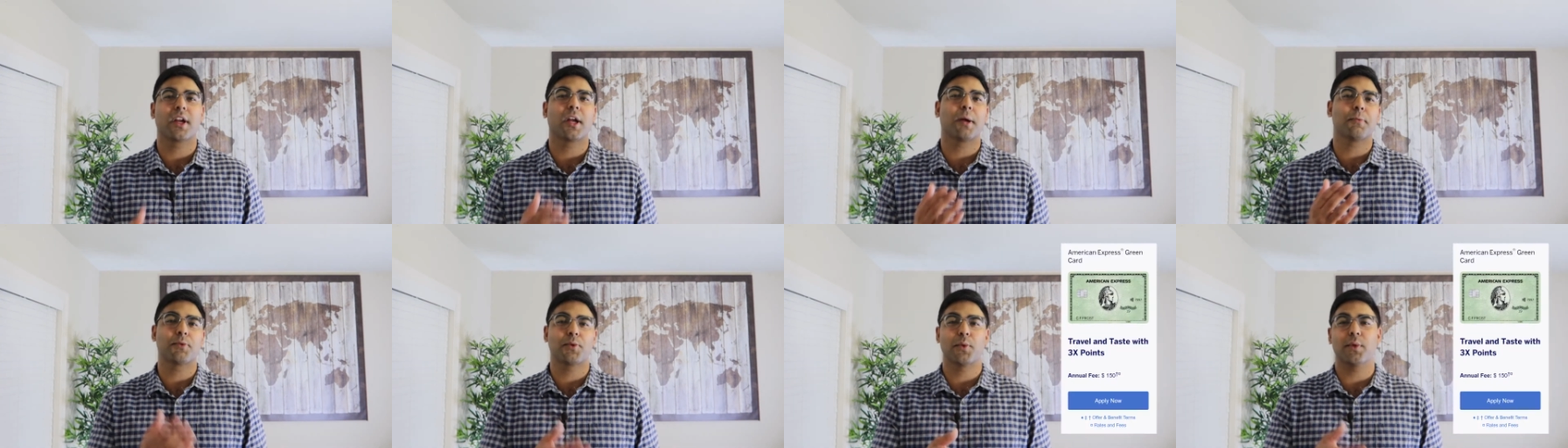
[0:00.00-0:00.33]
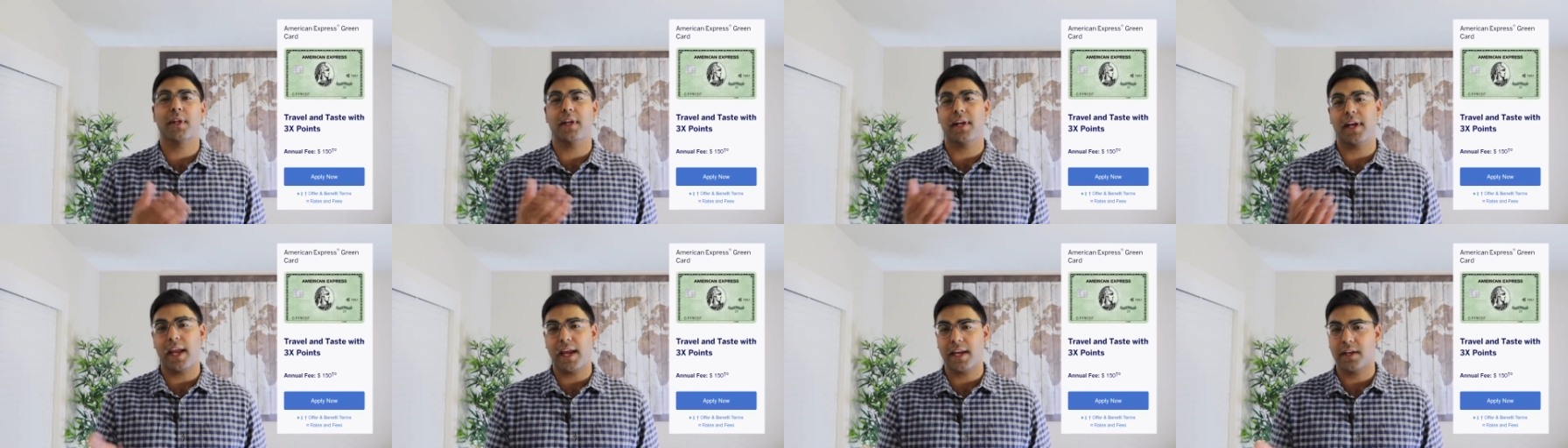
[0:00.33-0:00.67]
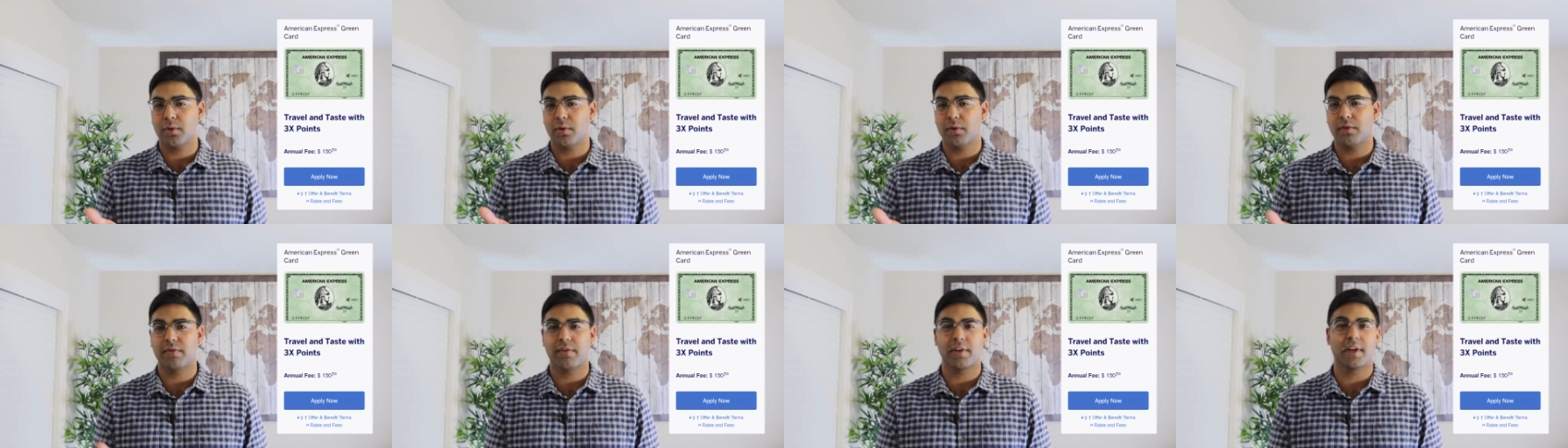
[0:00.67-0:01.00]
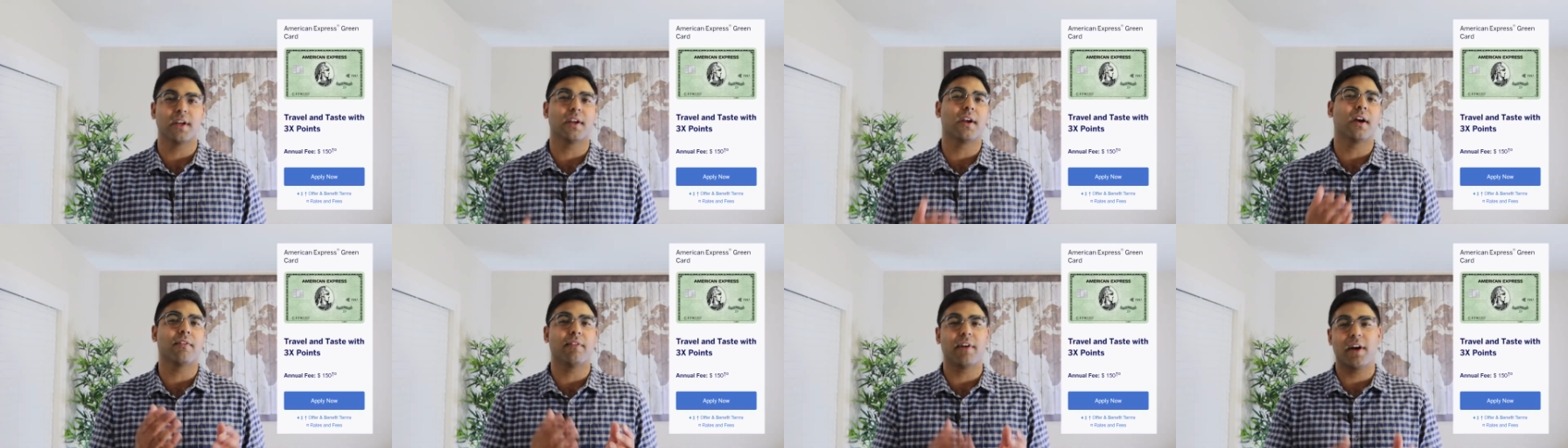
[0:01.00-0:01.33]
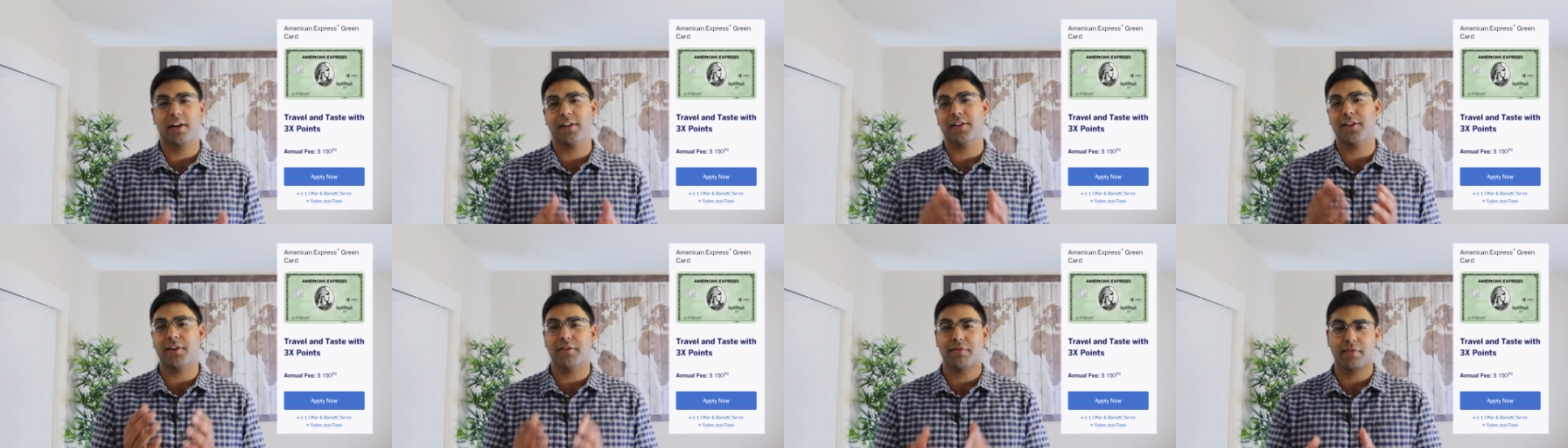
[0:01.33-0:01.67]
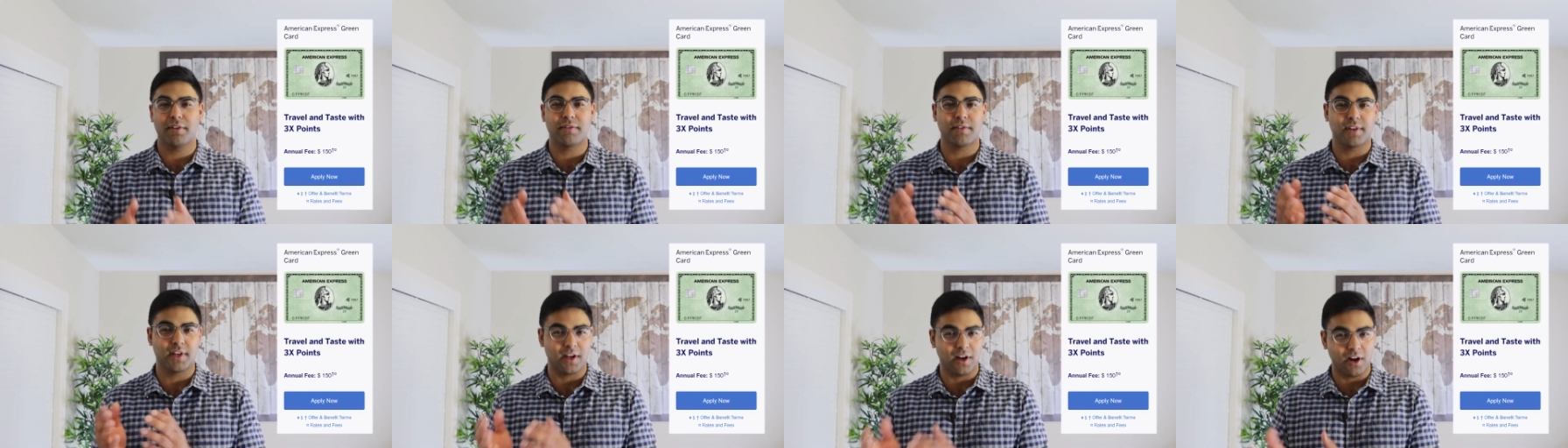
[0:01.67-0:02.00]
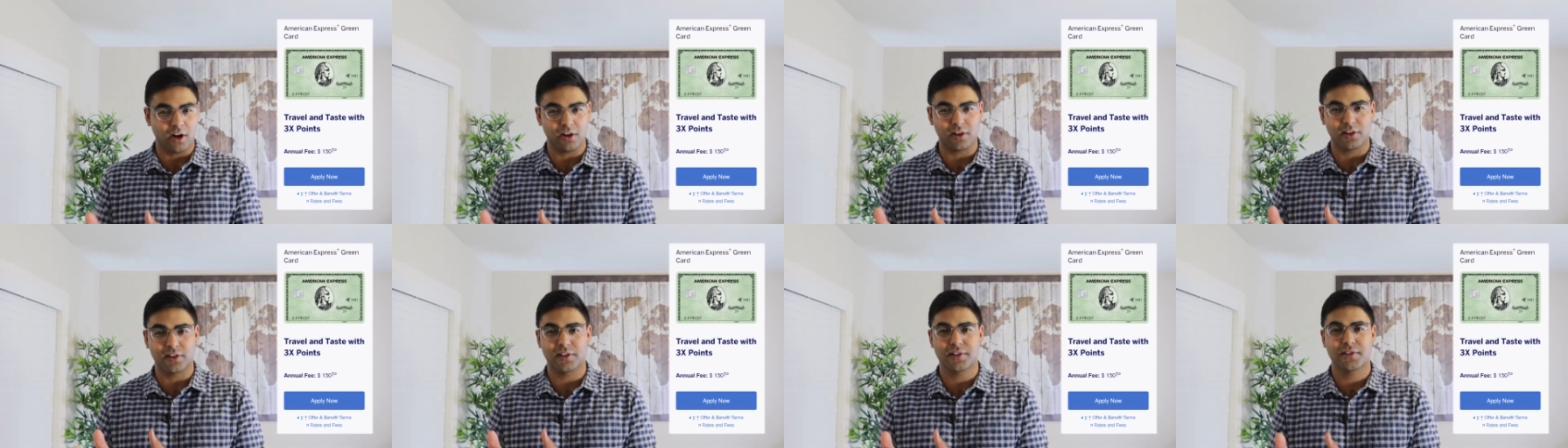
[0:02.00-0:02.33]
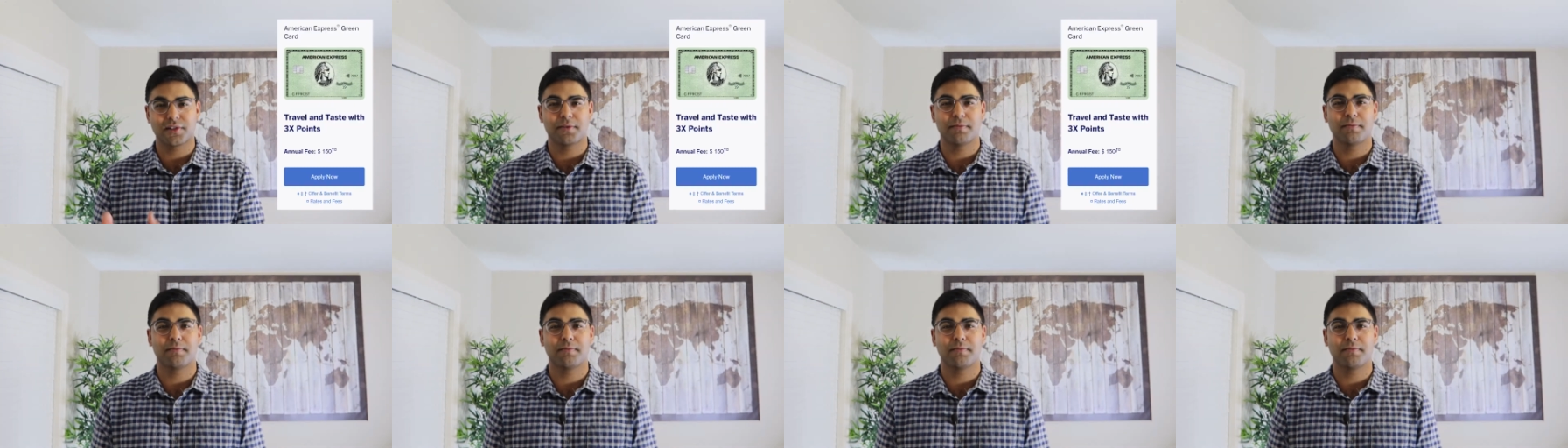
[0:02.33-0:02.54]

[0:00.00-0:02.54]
comes with an annual fee of $150.